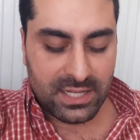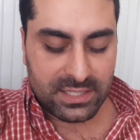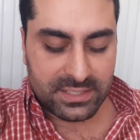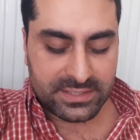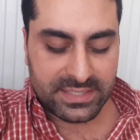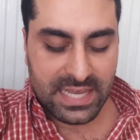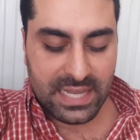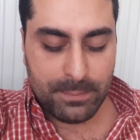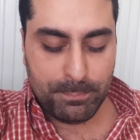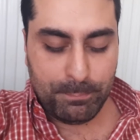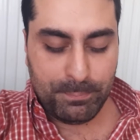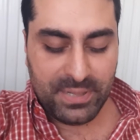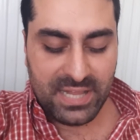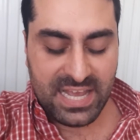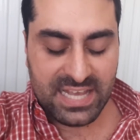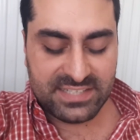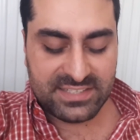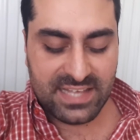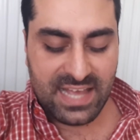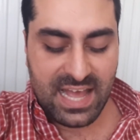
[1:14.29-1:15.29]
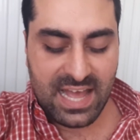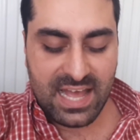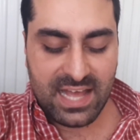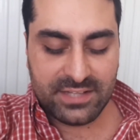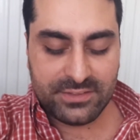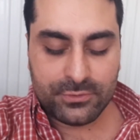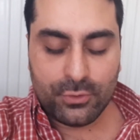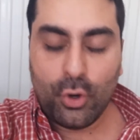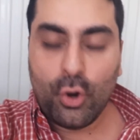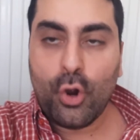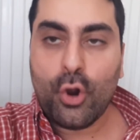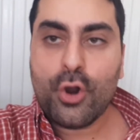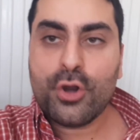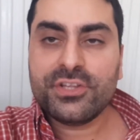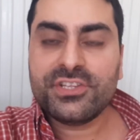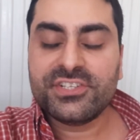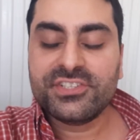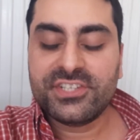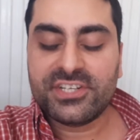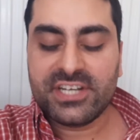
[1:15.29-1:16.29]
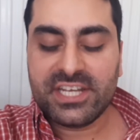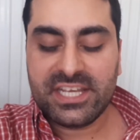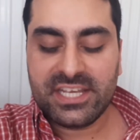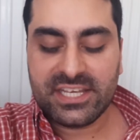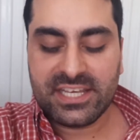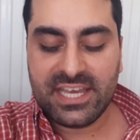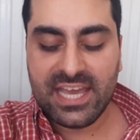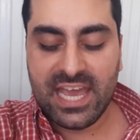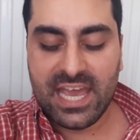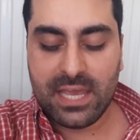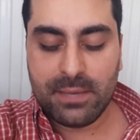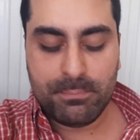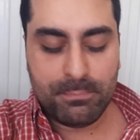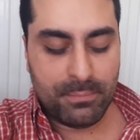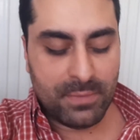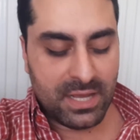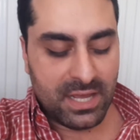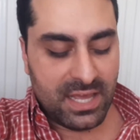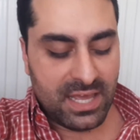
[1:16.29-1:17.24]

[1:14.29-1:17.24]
They played an ordinary game